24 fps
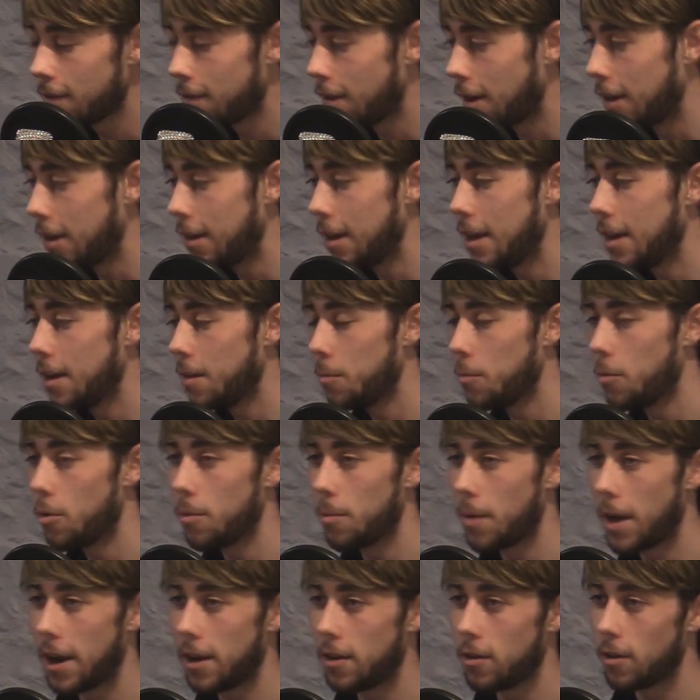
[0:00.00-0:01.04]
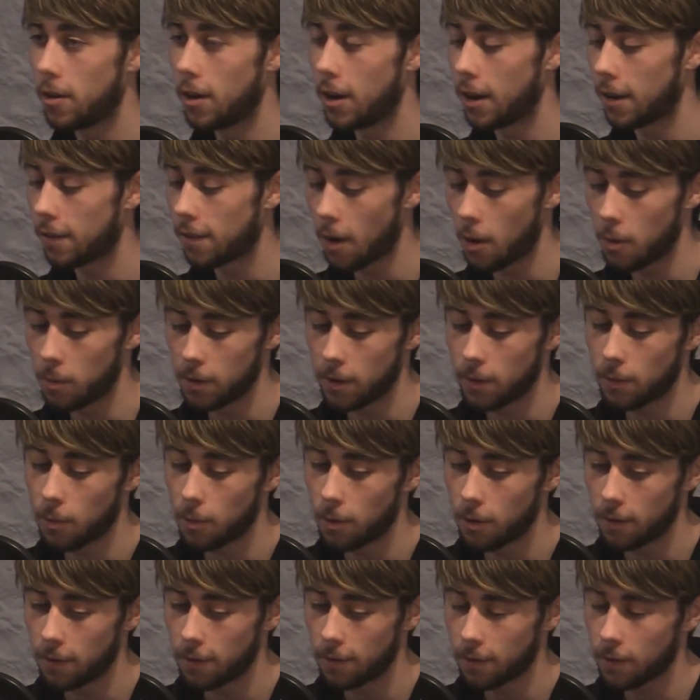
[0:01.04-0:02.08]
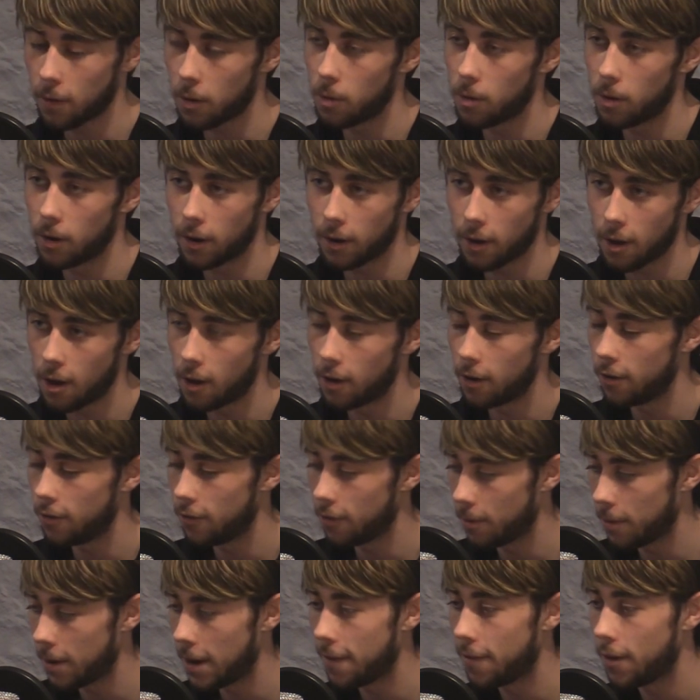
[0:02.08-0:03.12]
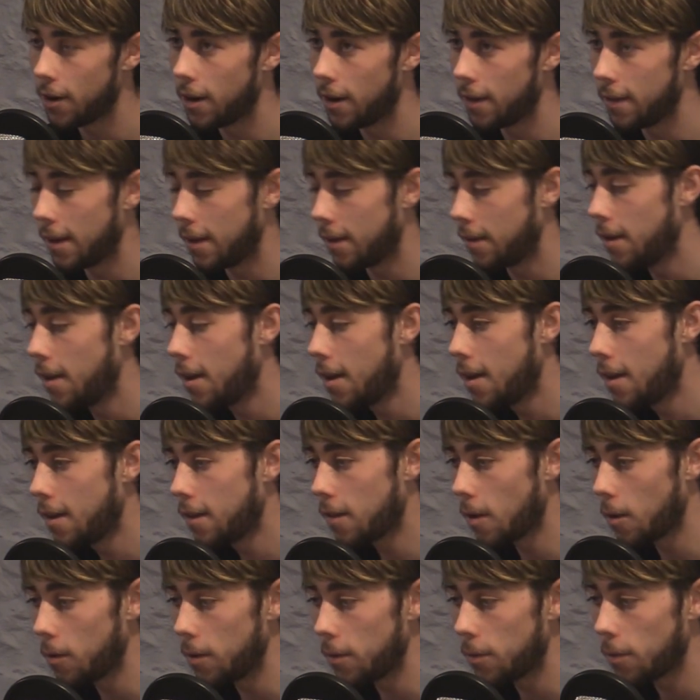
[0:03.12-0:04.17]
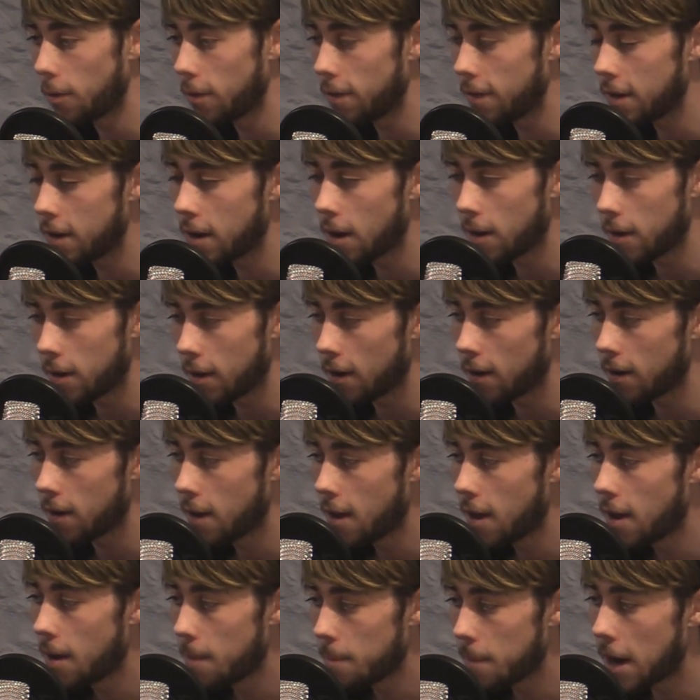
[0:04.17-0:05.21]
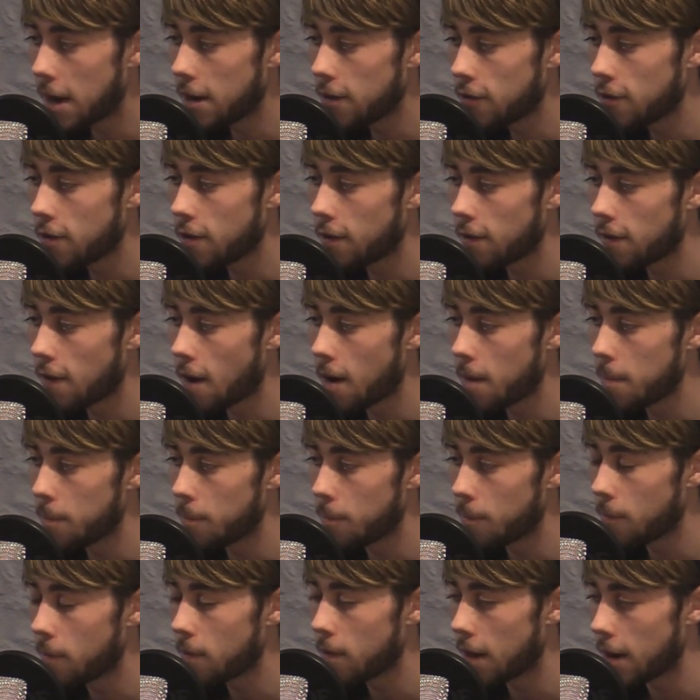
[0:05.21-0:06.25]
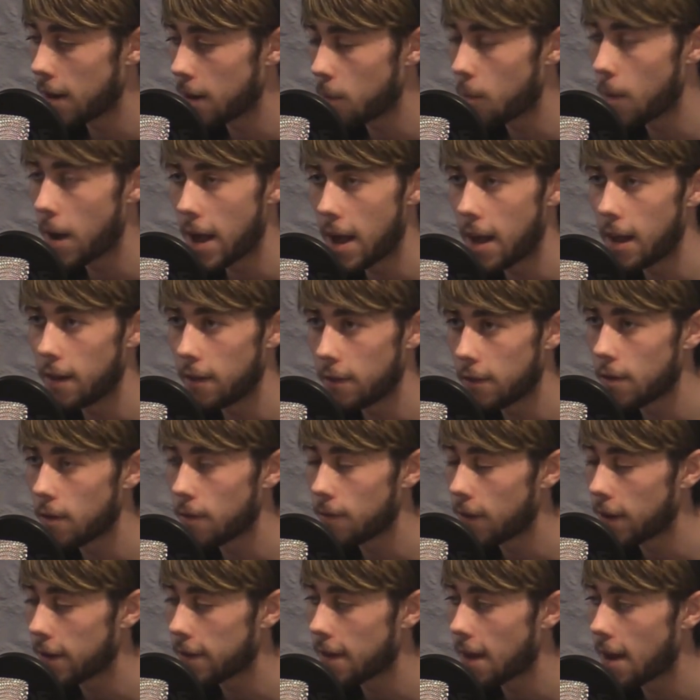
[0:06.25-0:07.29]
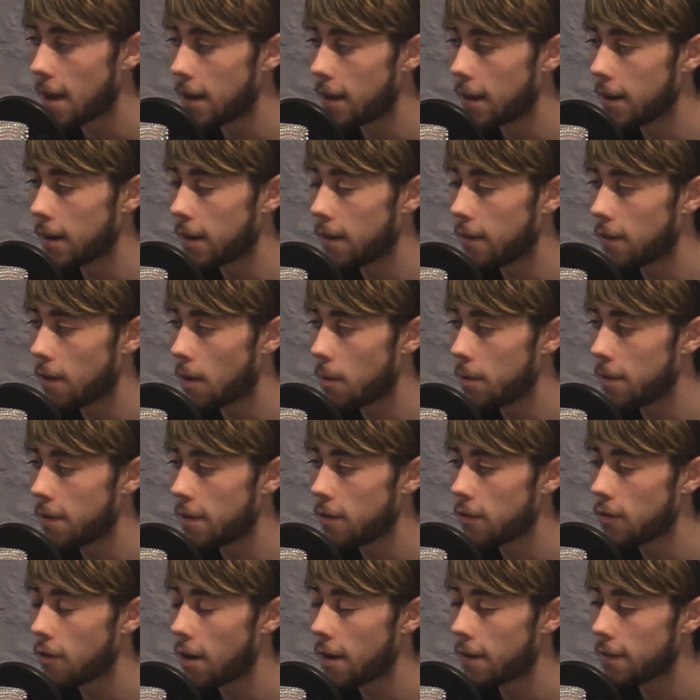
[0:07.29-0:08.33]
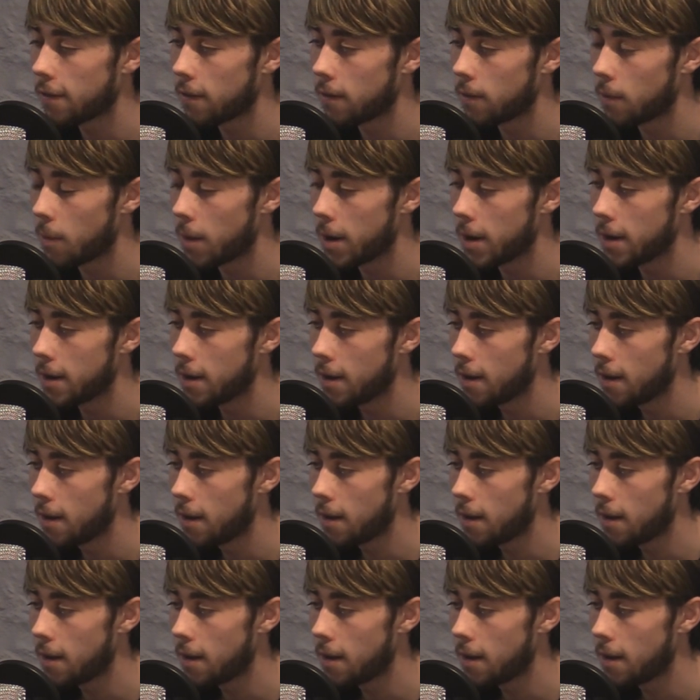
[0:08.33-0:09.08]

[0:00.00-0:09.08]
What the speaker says: like leaning one way or the other, like totally towards school or college or whatever, and then totally towards, you know, you're managing your time like well and stuff like that. Like it's always interesting the way,